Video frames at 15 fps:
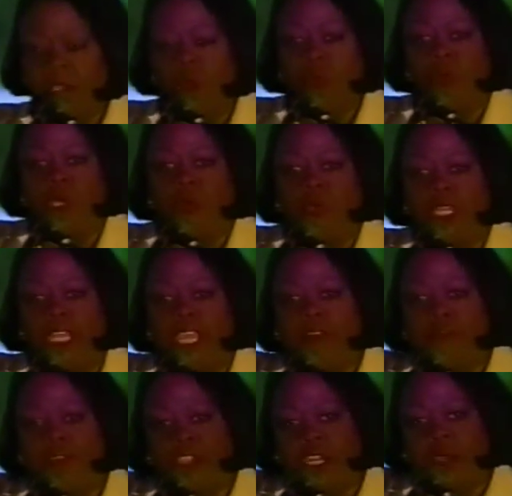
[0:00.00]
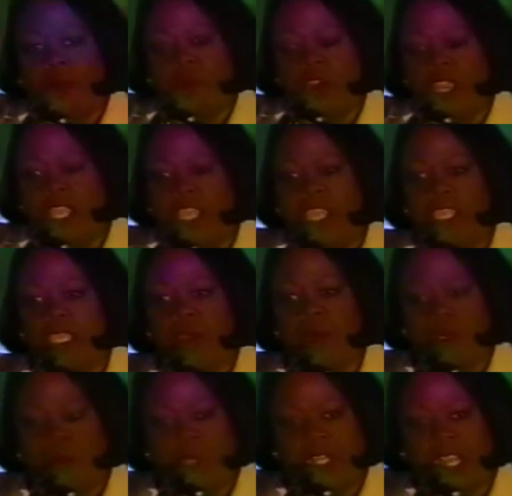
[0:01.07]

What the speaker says: When we let freedom ring, when we